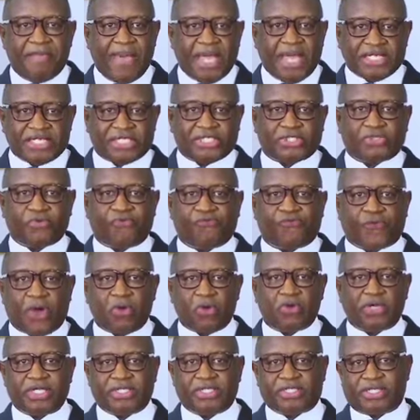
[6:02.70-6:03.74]
meant to
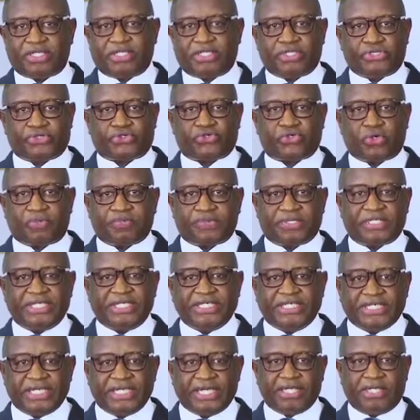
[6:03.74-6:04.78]
violently disrupt the
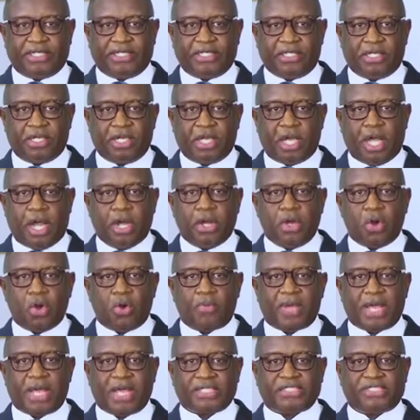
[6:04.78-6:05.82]
daily and
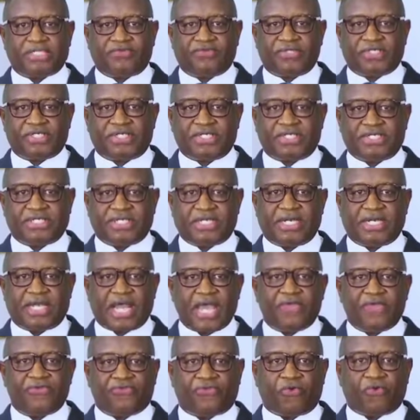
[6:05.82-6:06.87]
normal activities and
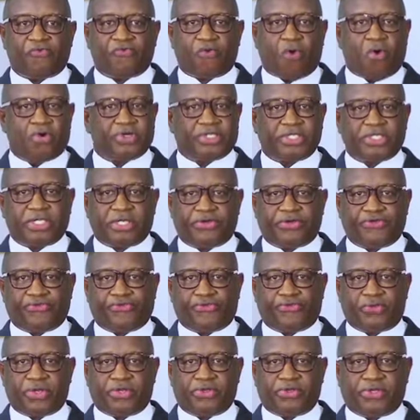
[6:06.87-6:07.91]
lives of ordinary
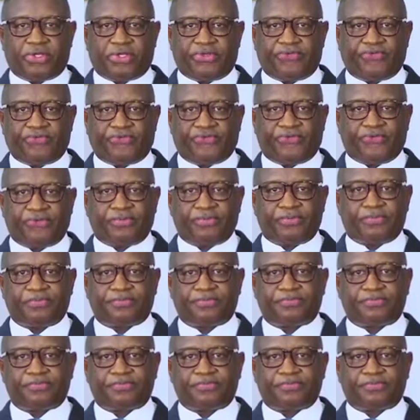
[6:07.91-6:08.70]
Sierra Leoneans.